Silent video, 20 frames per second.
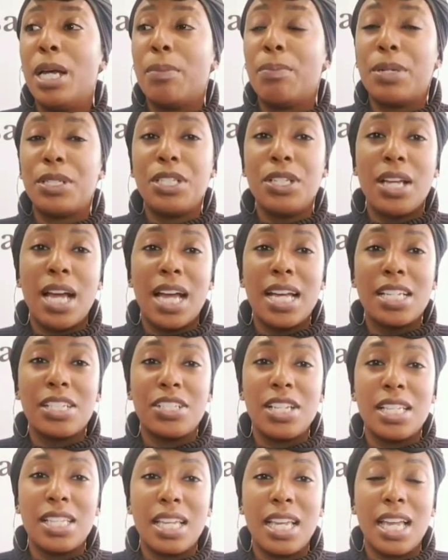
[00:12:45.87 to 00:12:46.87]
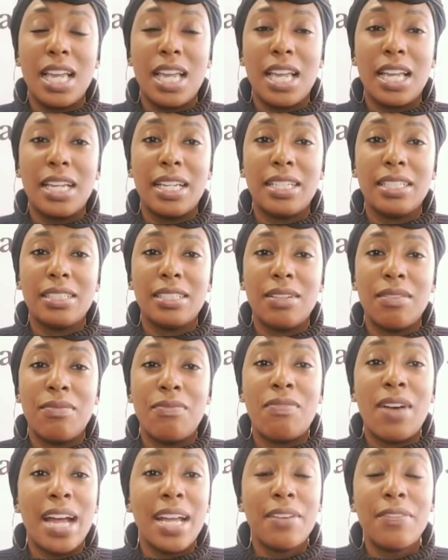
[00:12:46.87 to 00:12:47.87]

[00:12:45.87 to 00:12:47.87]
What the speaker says: but you guys just can't fight